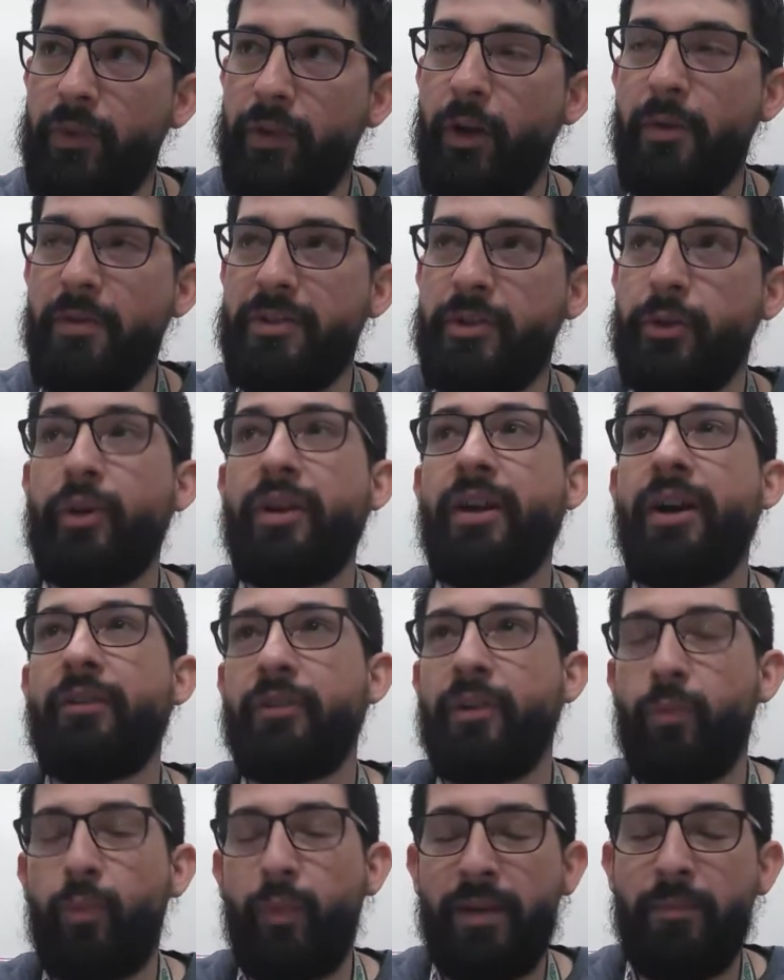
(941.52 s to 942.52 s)
No, it was
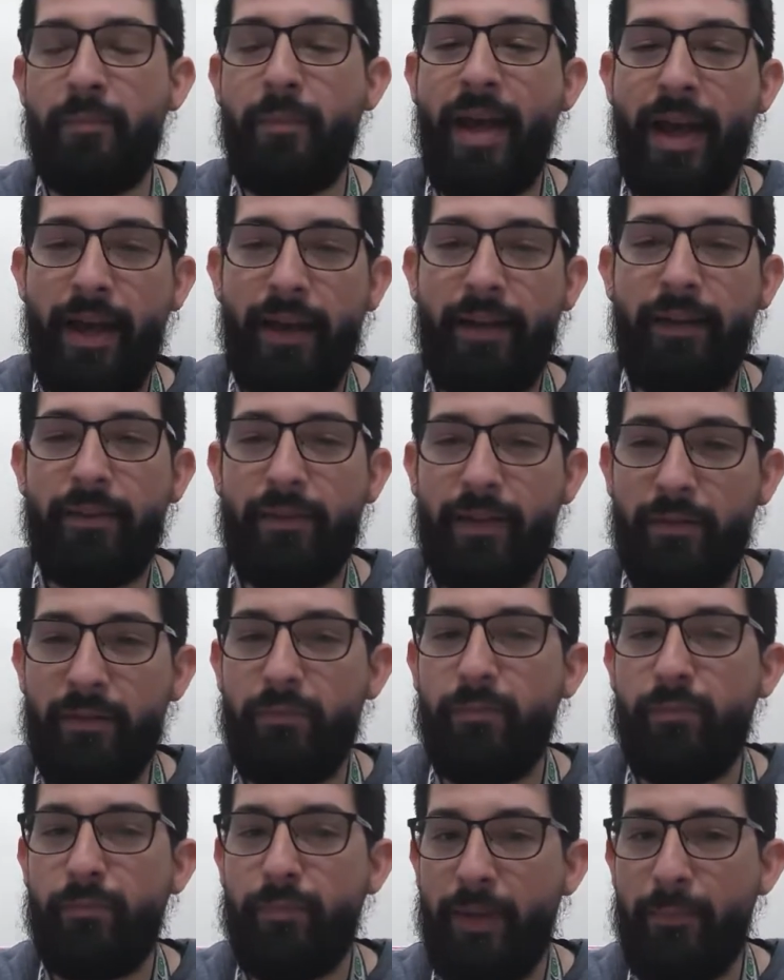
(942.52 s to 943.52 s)
300 Win Mag. They
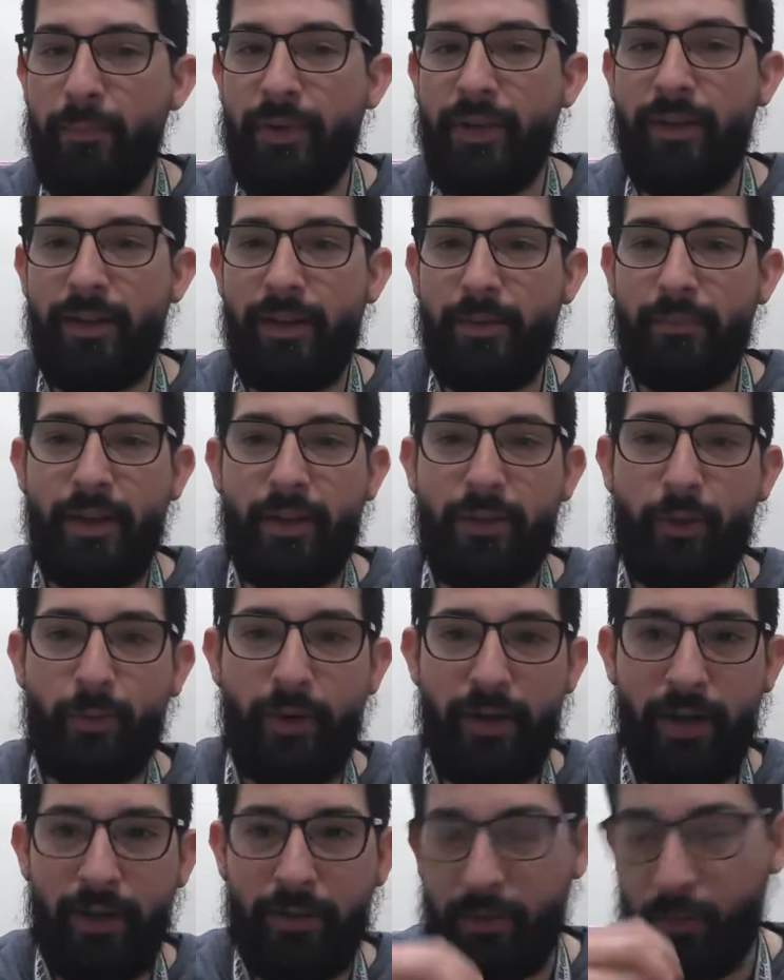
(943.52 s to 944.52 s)
were bumping it up to
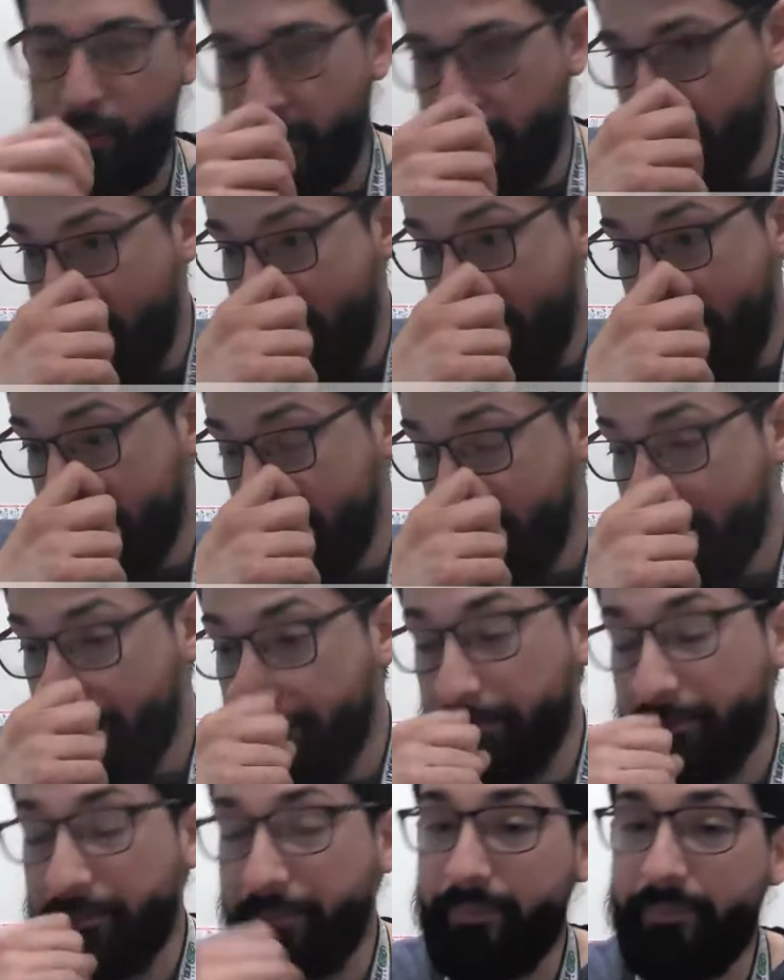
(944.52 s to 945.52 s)
300 Win Mag
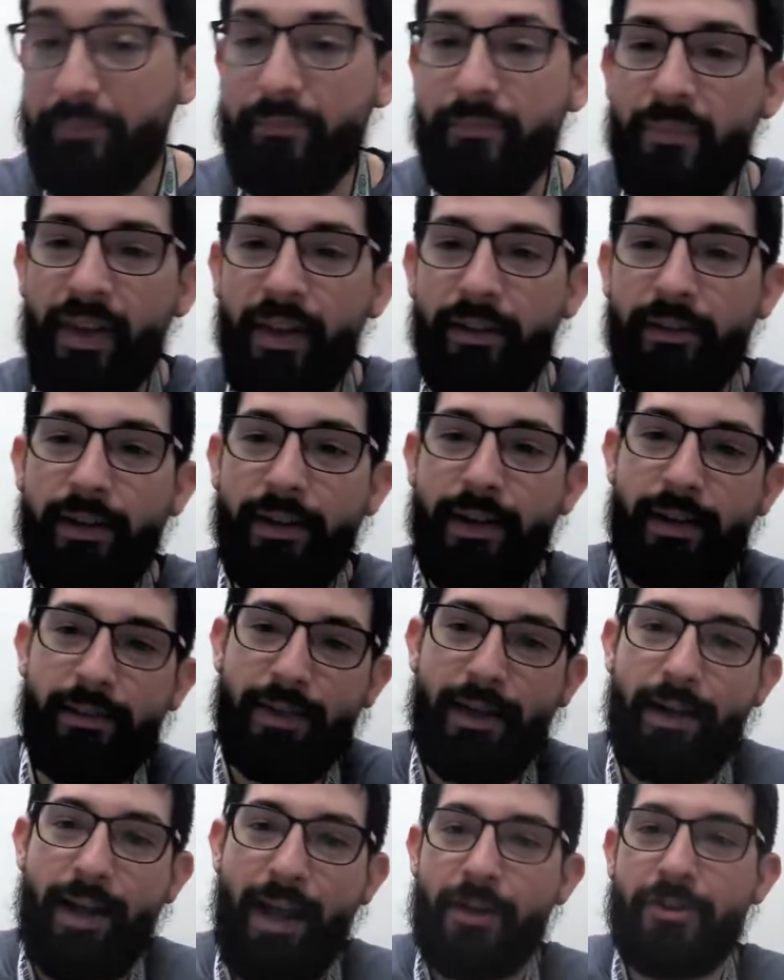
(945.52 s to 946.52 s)
to get
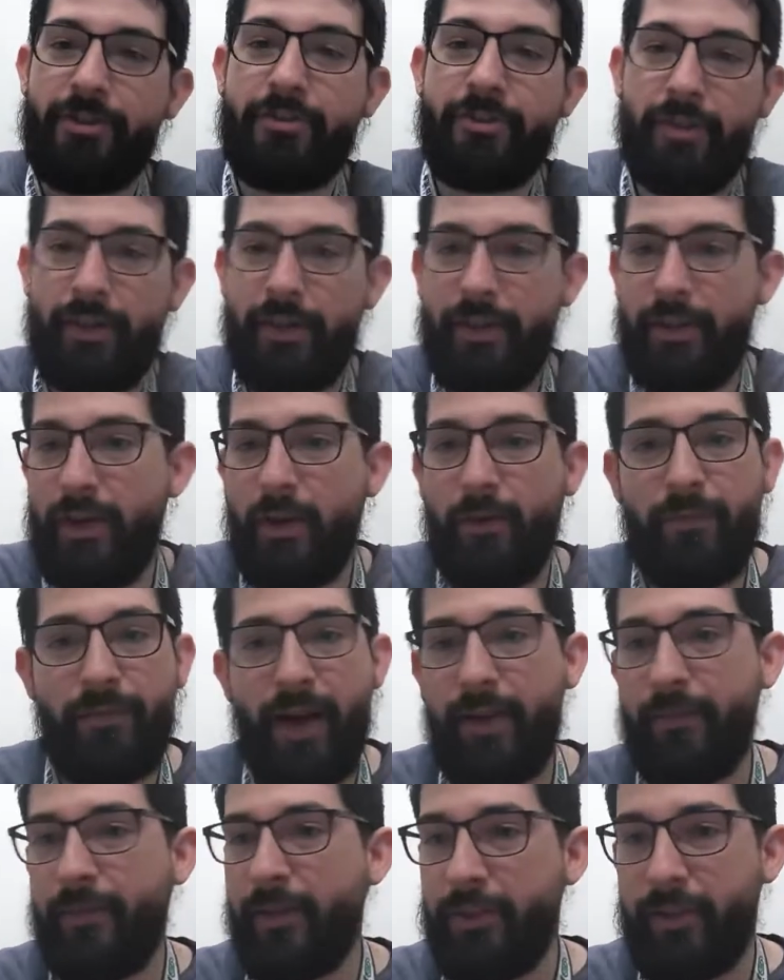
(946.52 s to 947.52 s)
that extra,
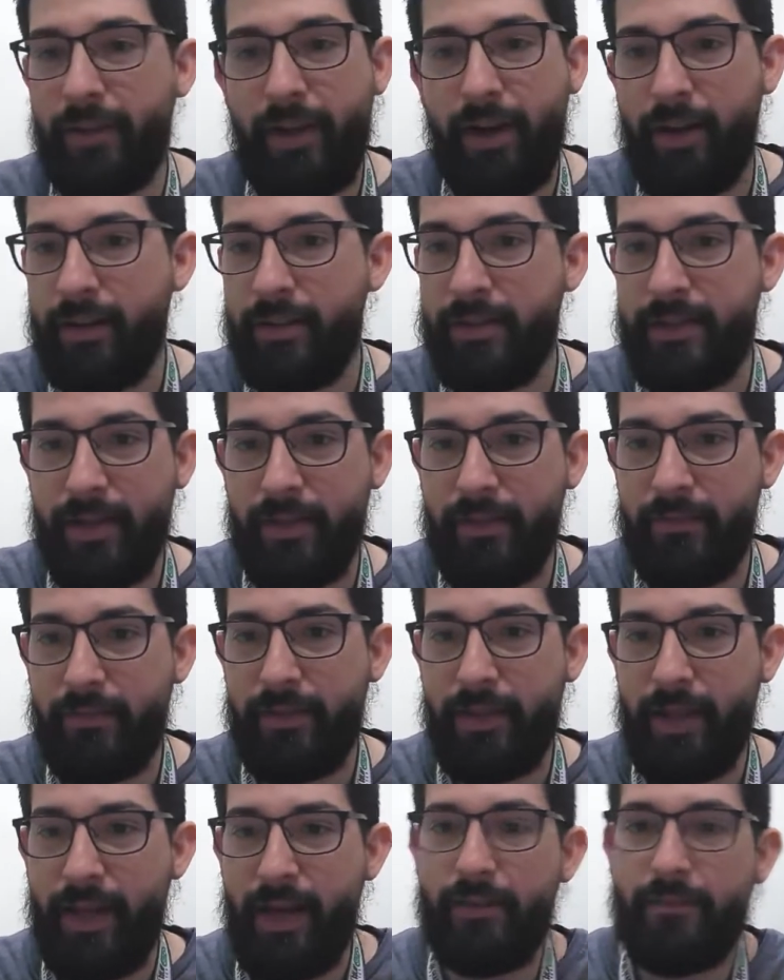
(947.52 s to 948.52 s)
500 yards out of
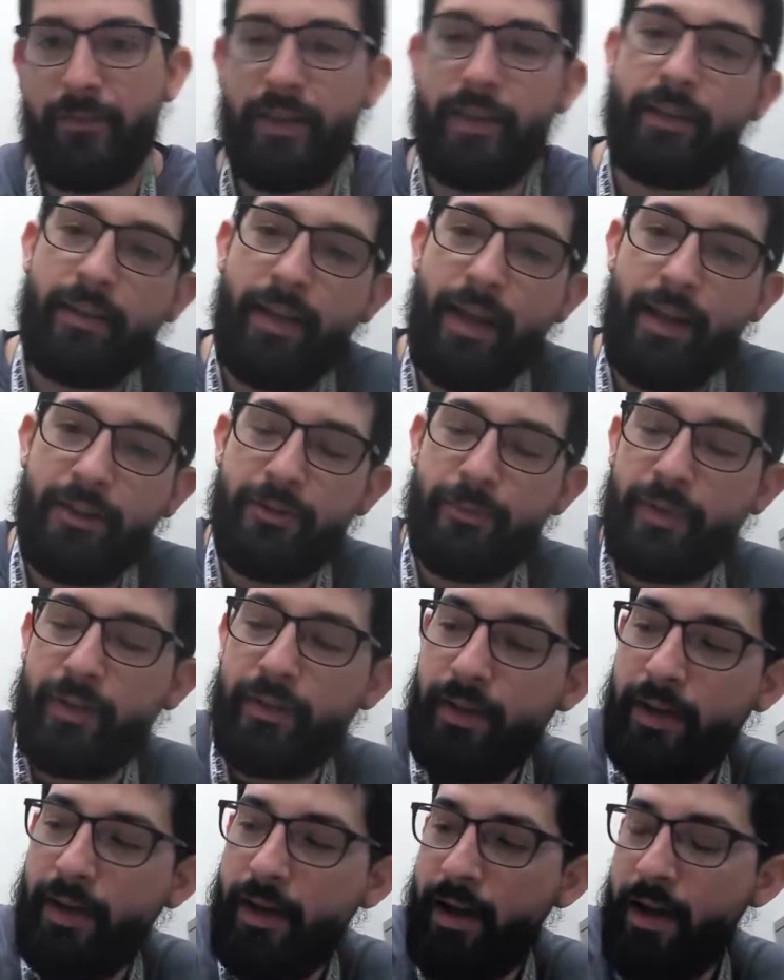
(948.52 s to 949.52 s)
the
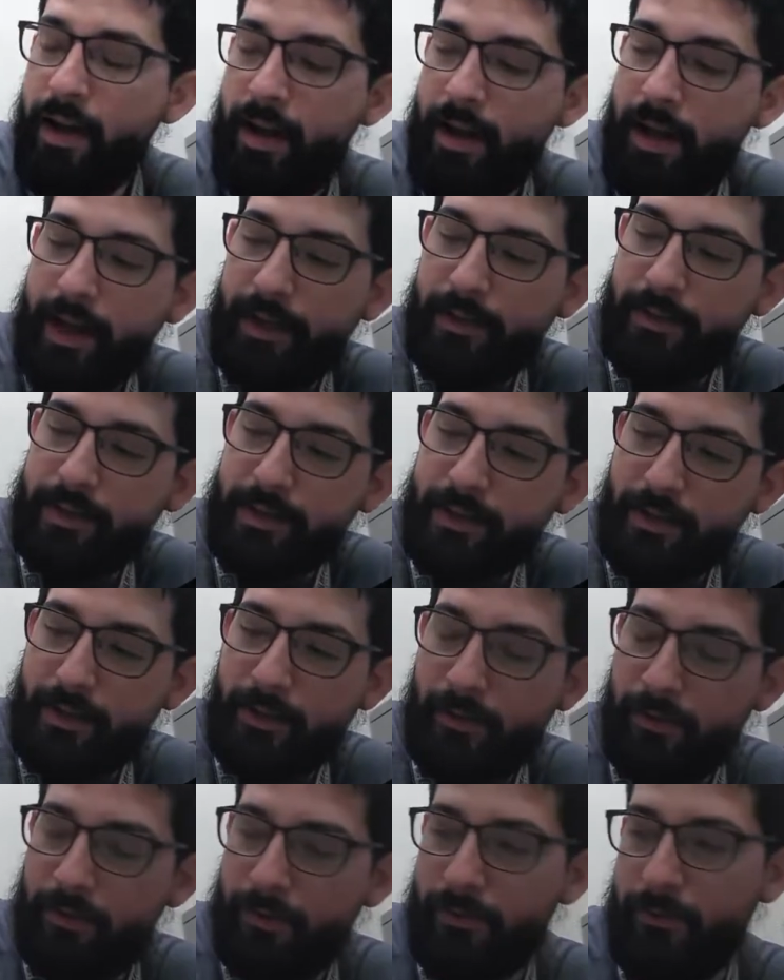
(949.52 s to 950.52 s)
engagement. And
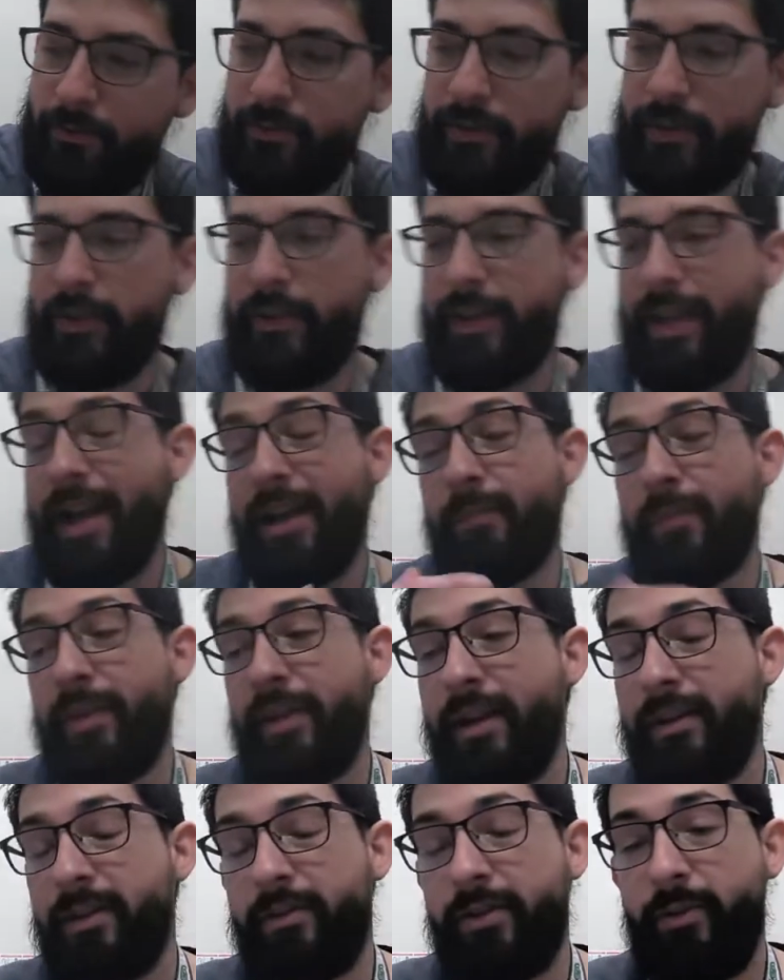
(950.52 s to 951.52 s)
so yeah, I
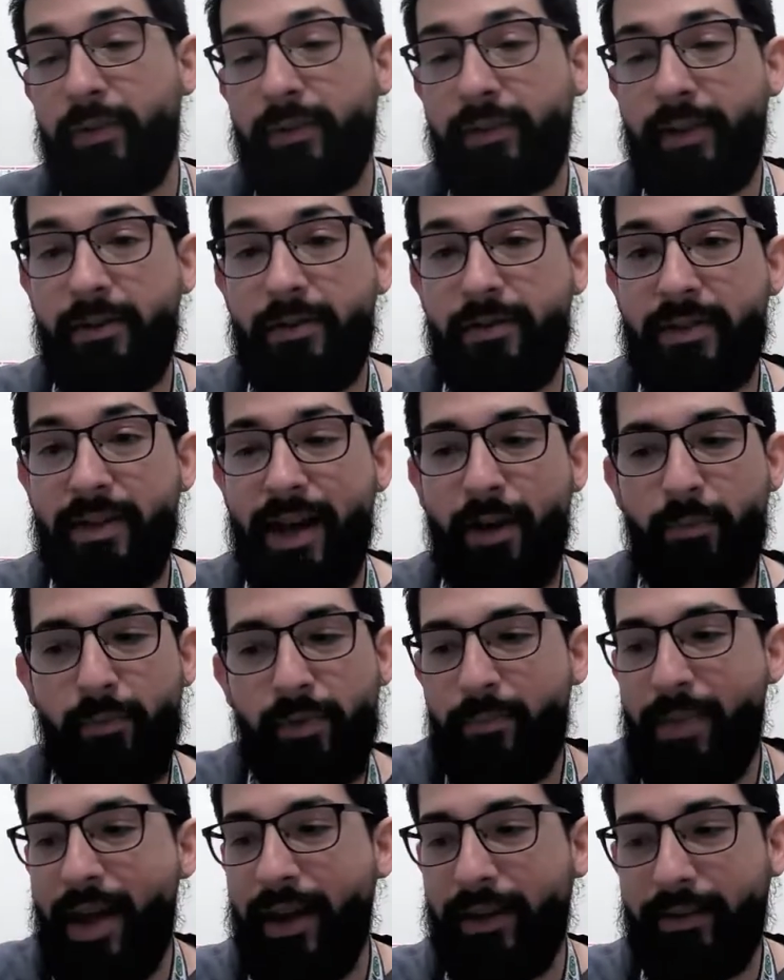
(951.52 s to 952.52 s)
mean, I don't know what they use now,
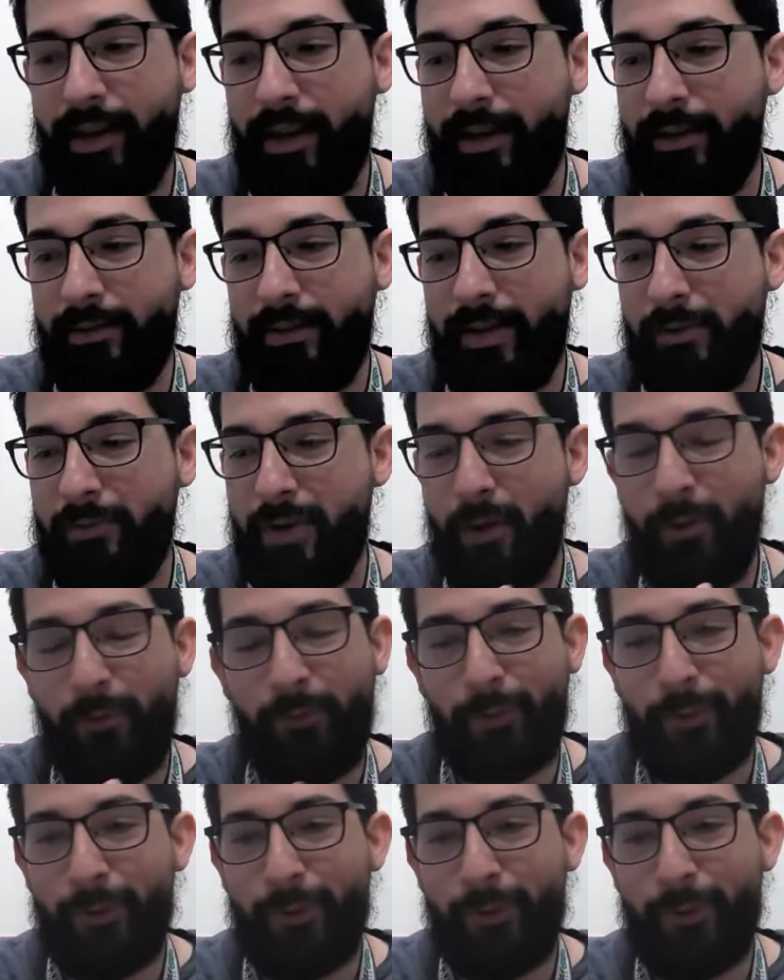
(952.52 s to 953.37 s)
but back then there no